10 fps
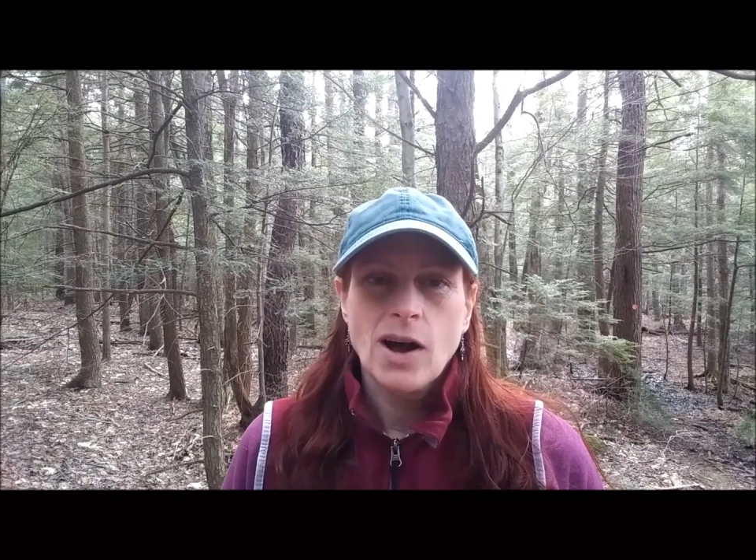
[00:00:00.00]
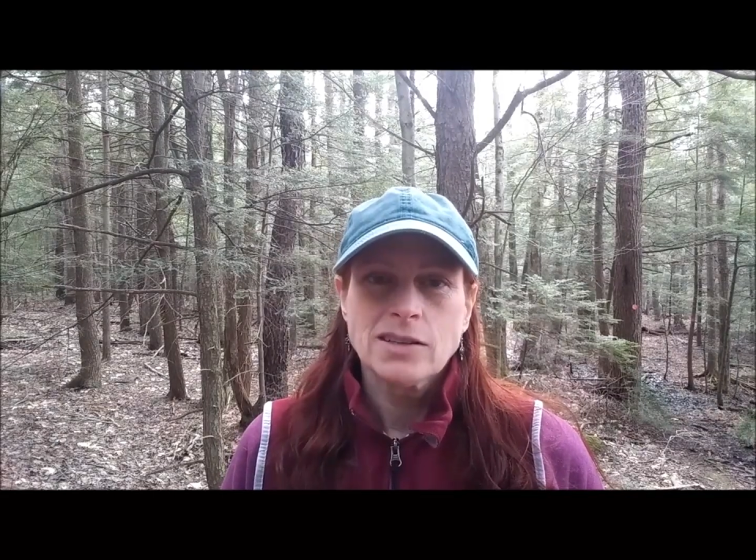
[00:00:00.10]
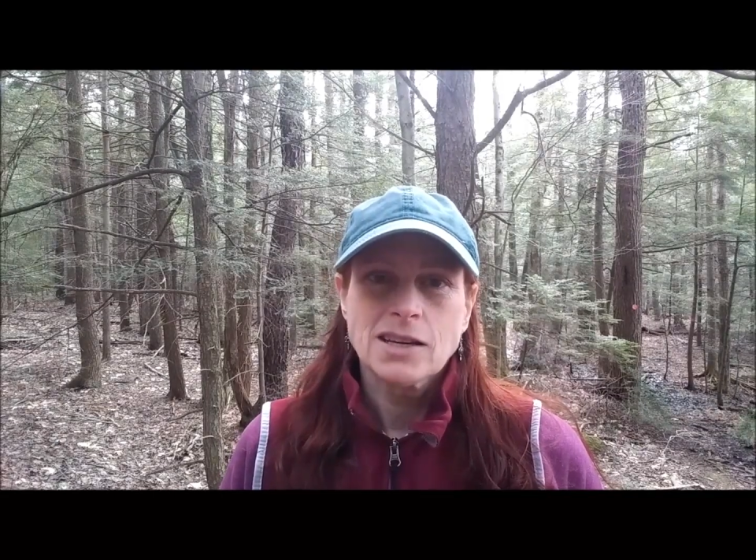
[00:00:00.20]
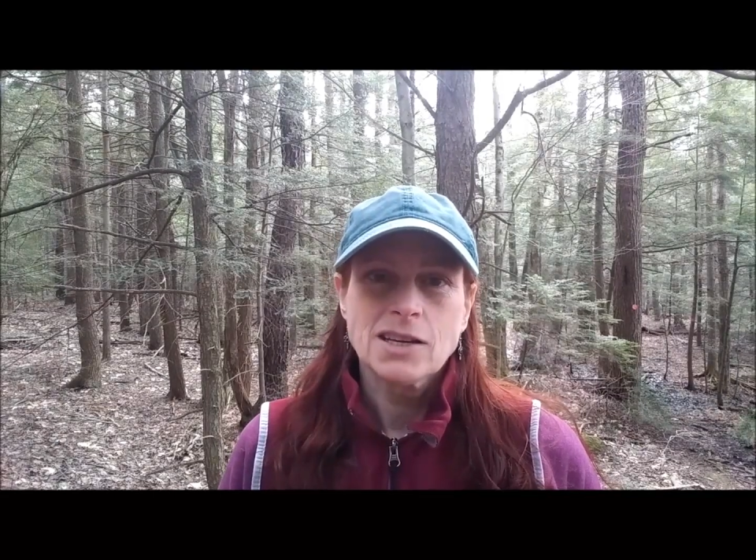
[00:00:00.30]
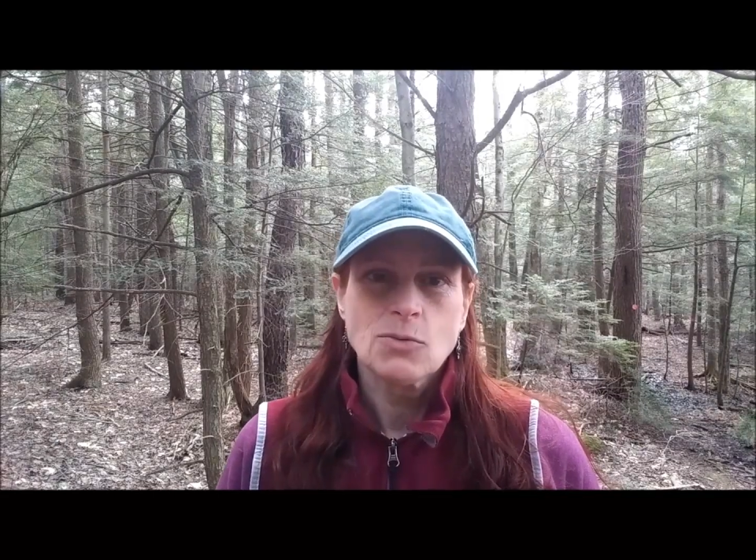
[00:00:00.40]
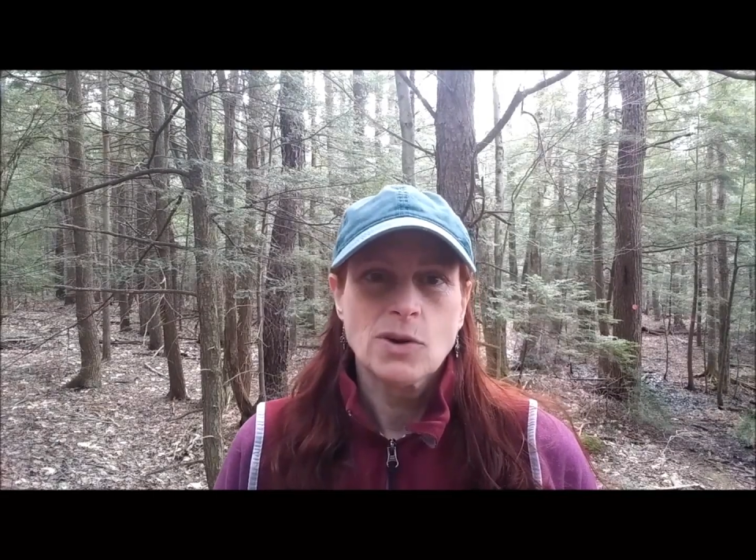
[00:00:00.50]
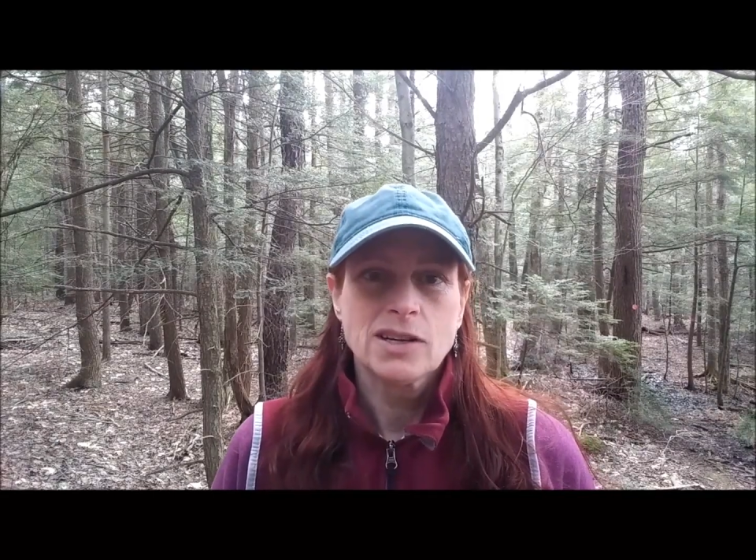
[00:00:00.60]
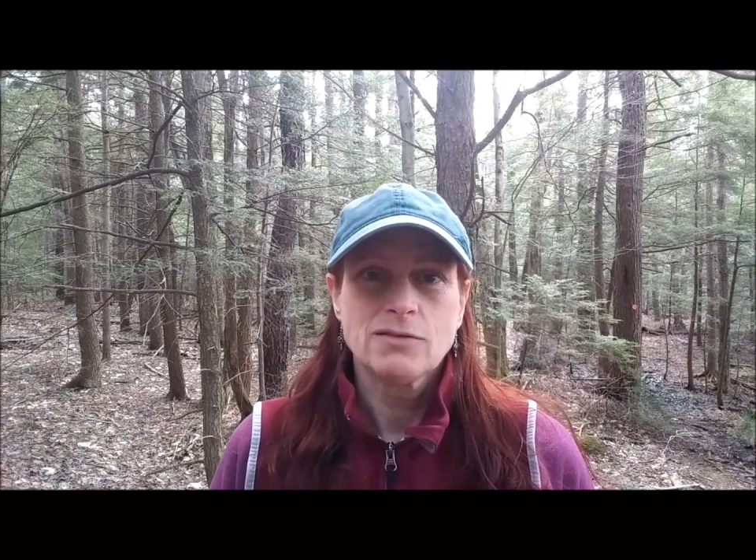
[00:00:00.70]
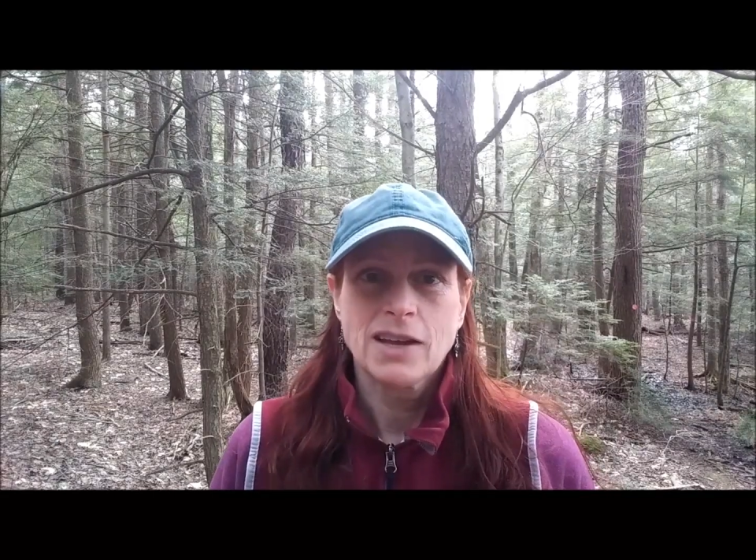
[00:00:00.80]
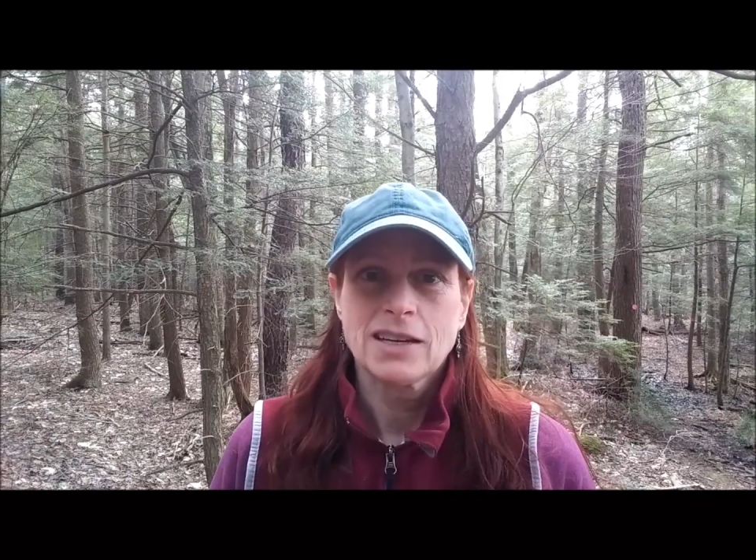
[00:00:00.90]
I'll tell you, one
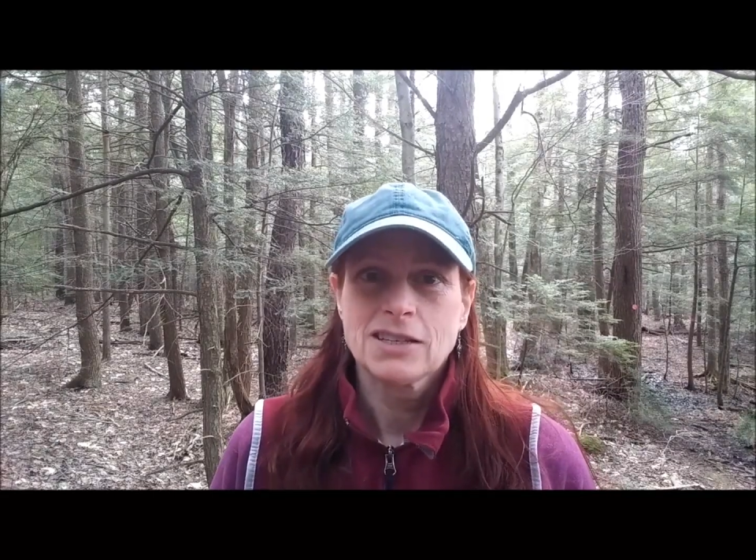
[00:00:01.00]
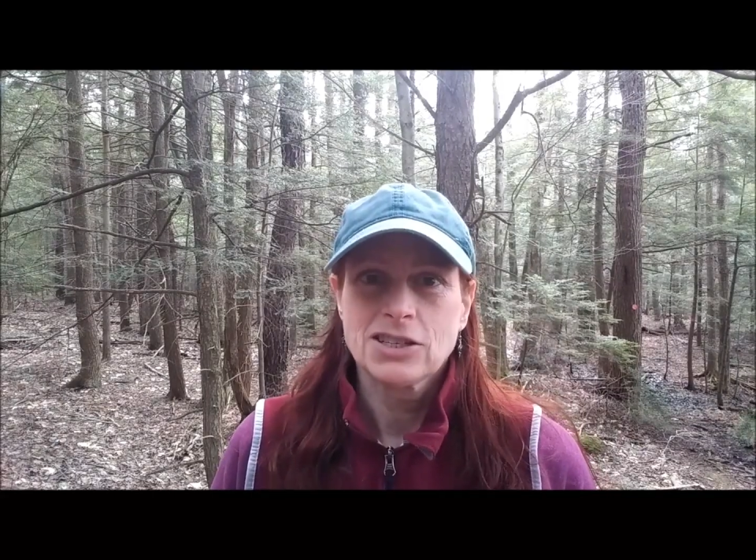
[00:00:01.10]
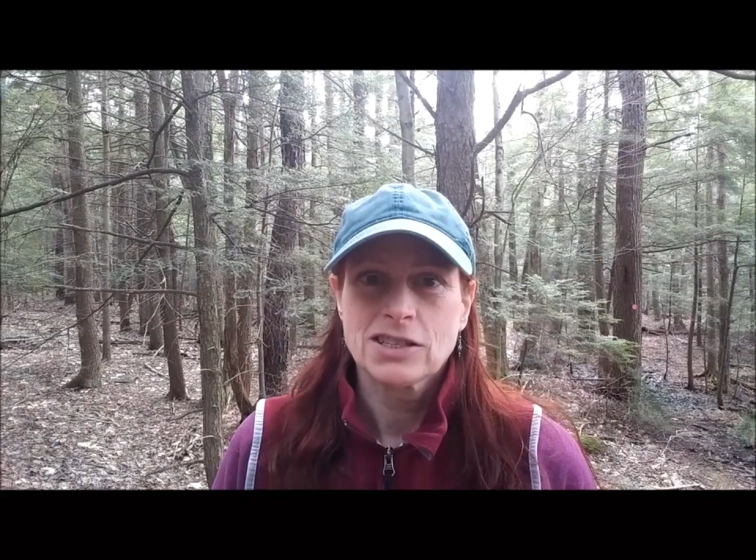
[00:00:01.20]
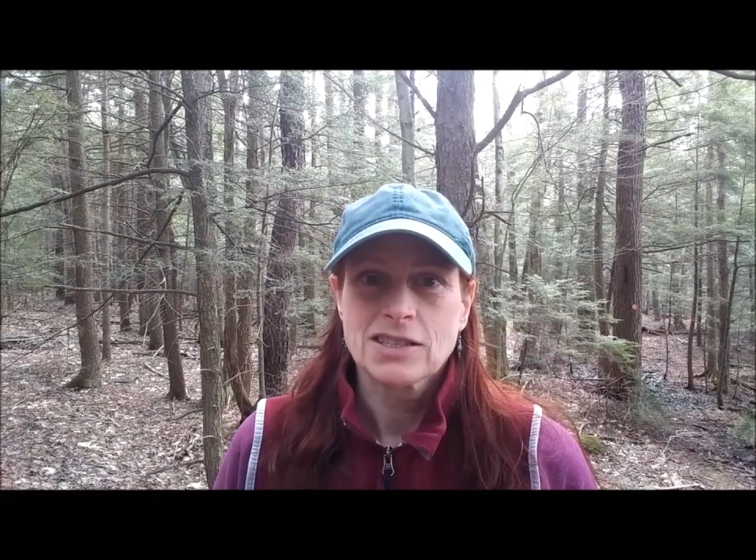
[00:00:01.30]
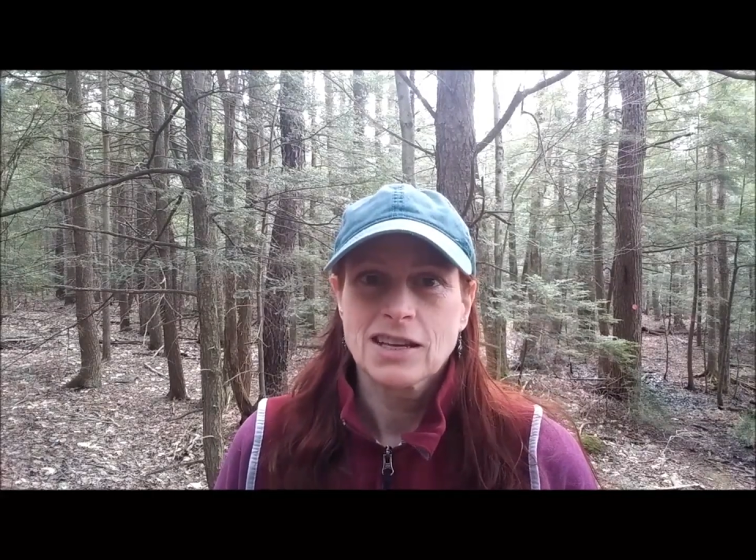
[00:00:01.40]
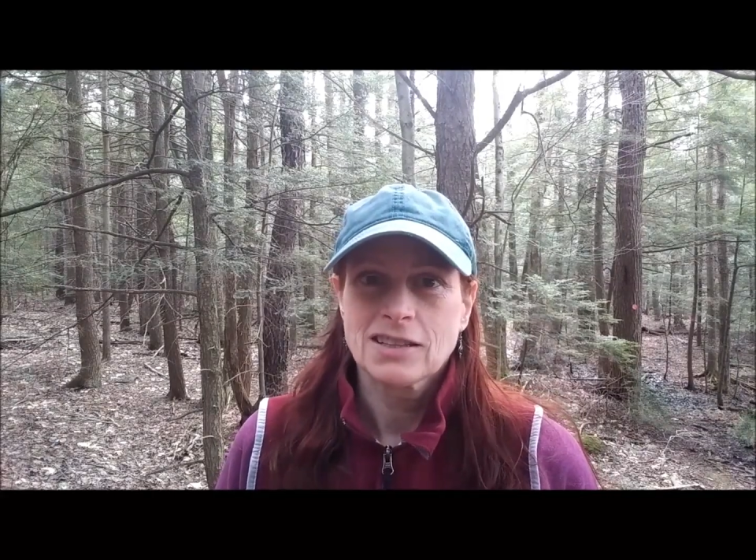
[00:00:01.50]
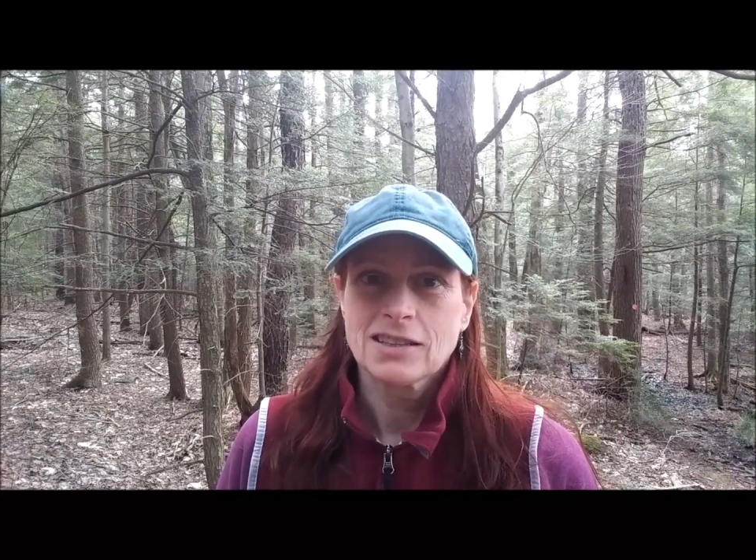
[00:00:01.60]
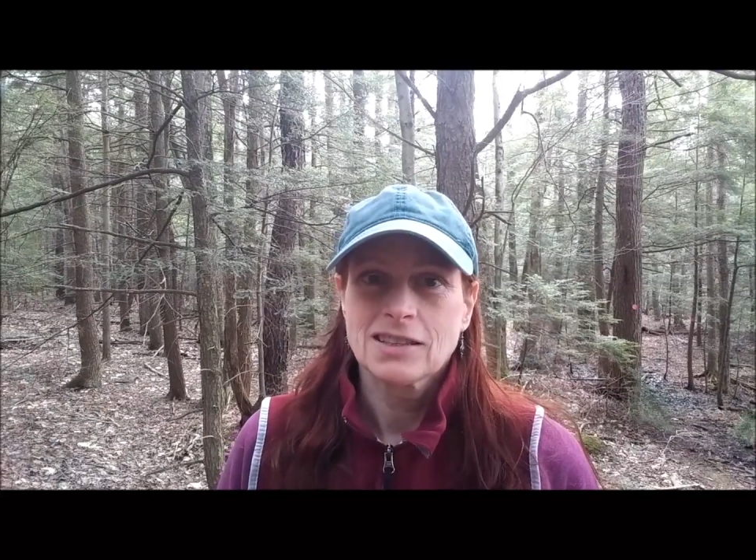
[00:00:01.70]
advantage is at